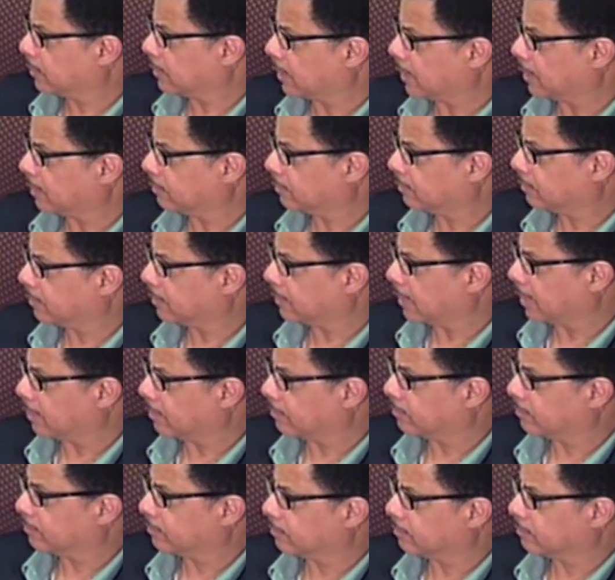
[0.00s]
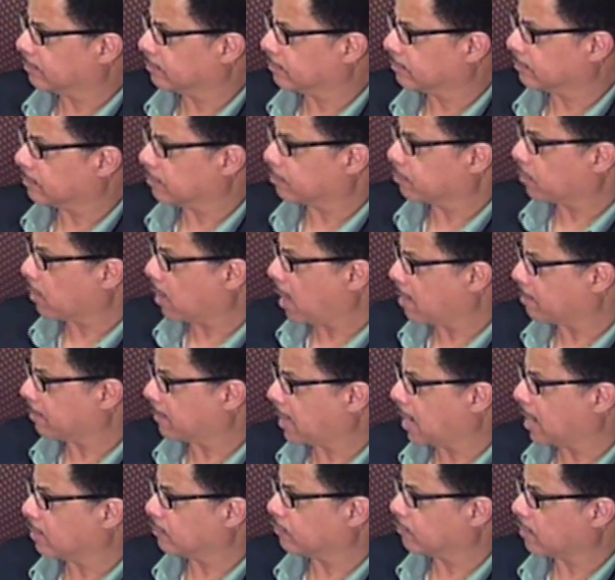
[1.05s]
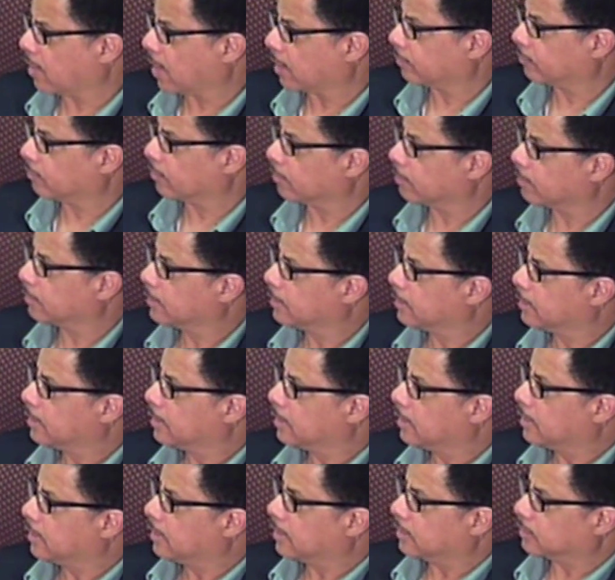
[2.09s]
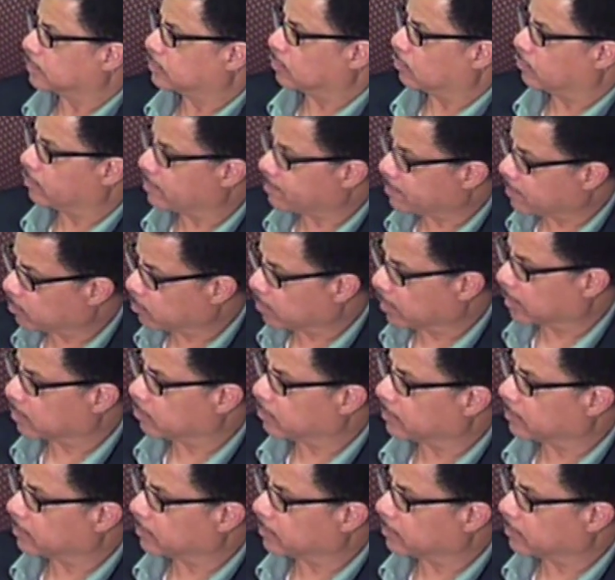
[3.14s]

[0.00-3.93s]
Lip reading: That the prime contractor. And so we've been